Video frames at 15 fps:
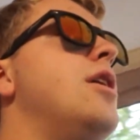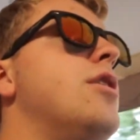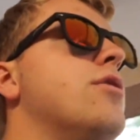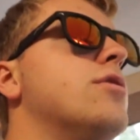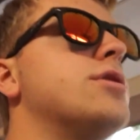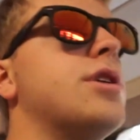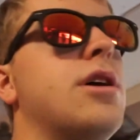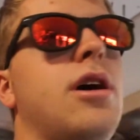
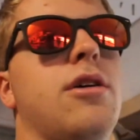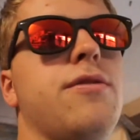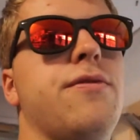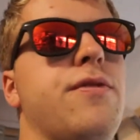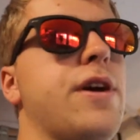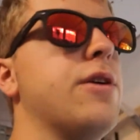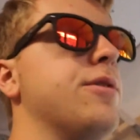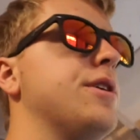Those are all
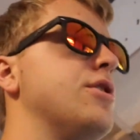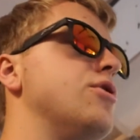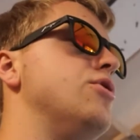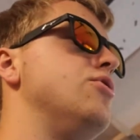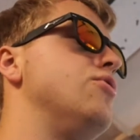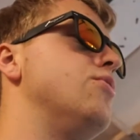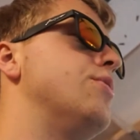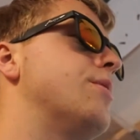fairly
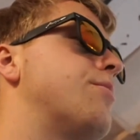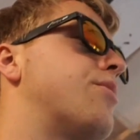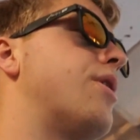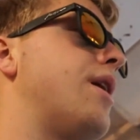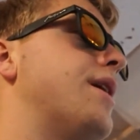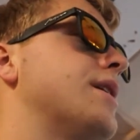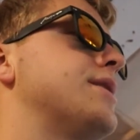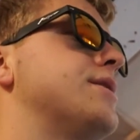new
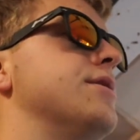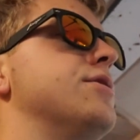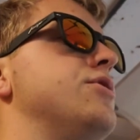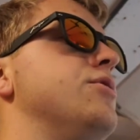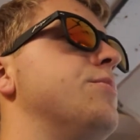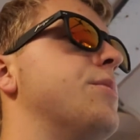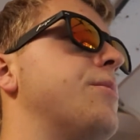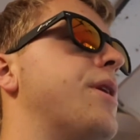products to the
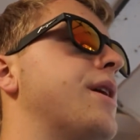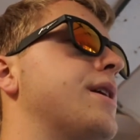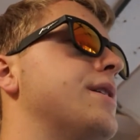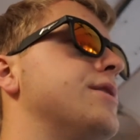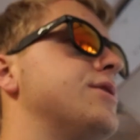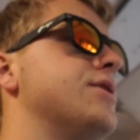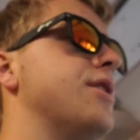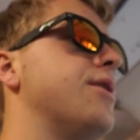
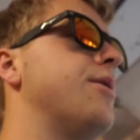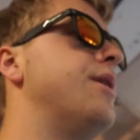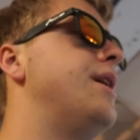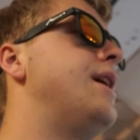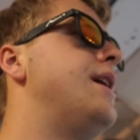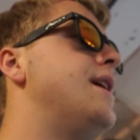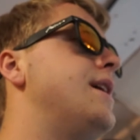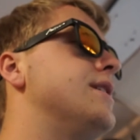supermarket, so
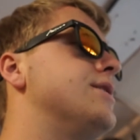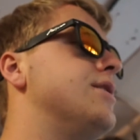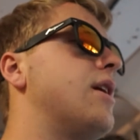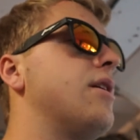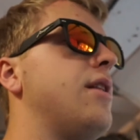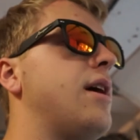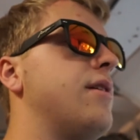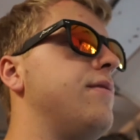There's
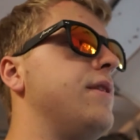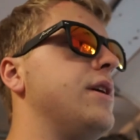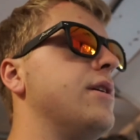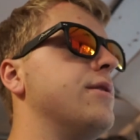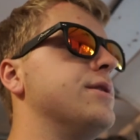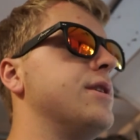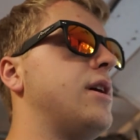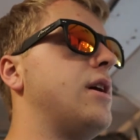not a lot of
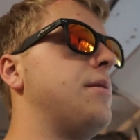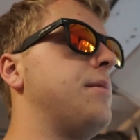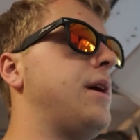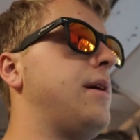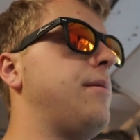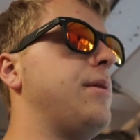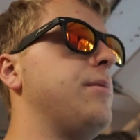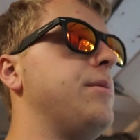videos on them.
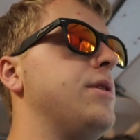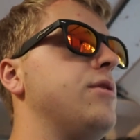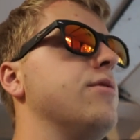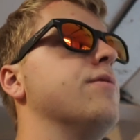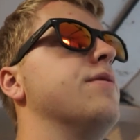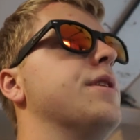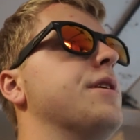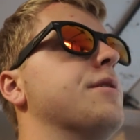I'm going to be
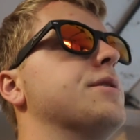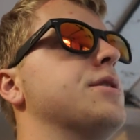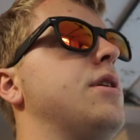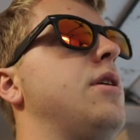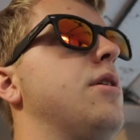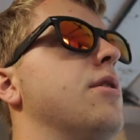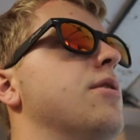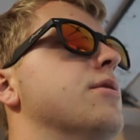doing videos on
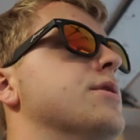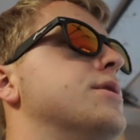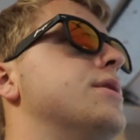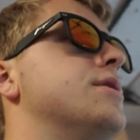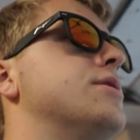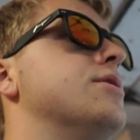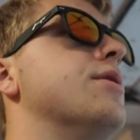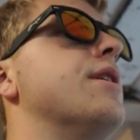all of those.
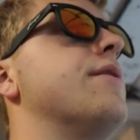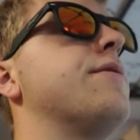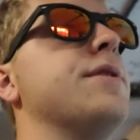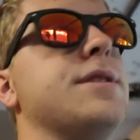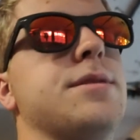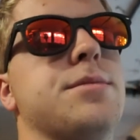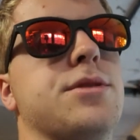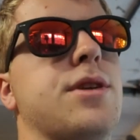So
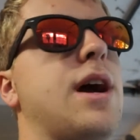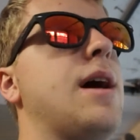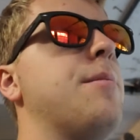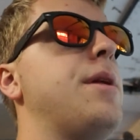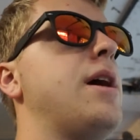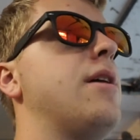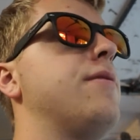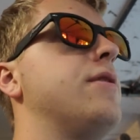definitely subscribe
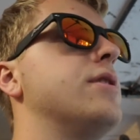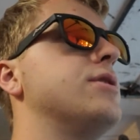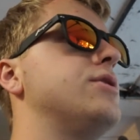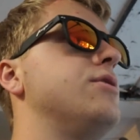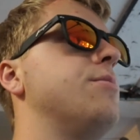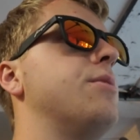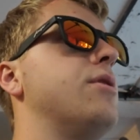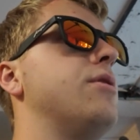now if you're a
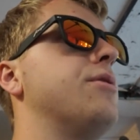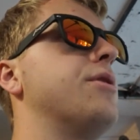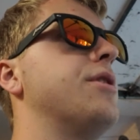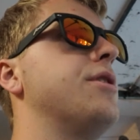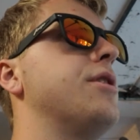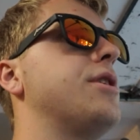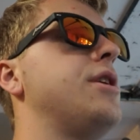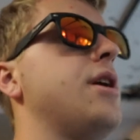Supra owner
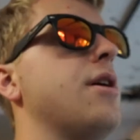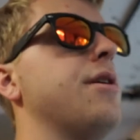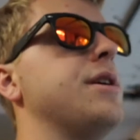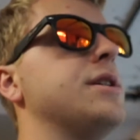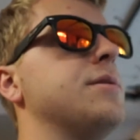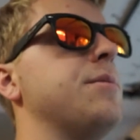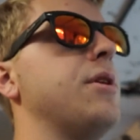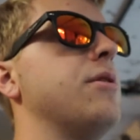and you're
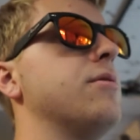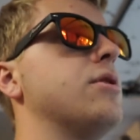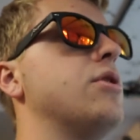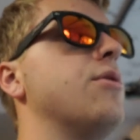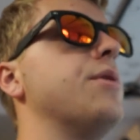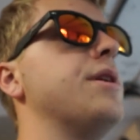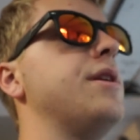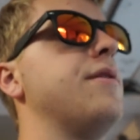curious about
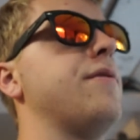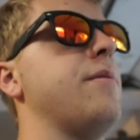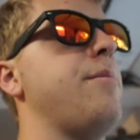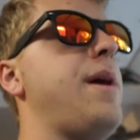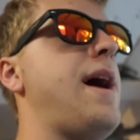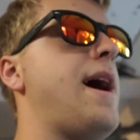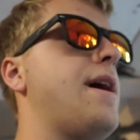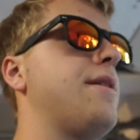going a different
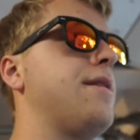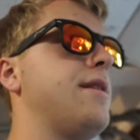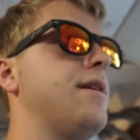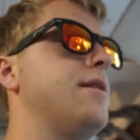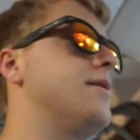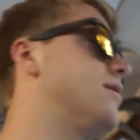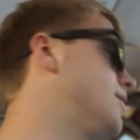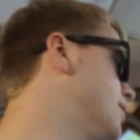path
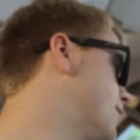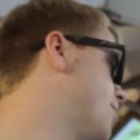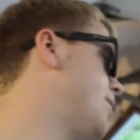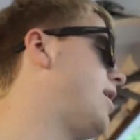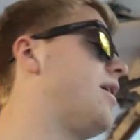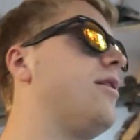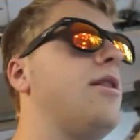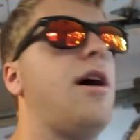that, you know,
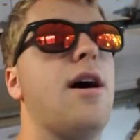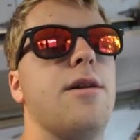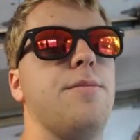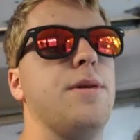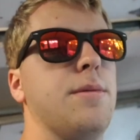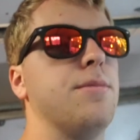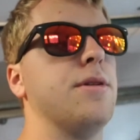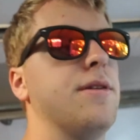not a lot of
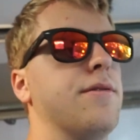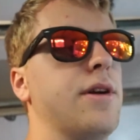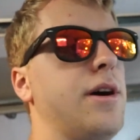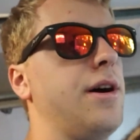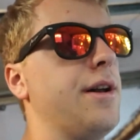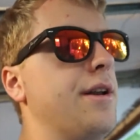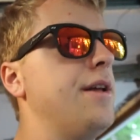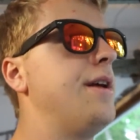people have
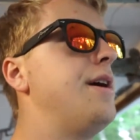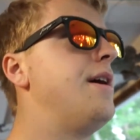gone.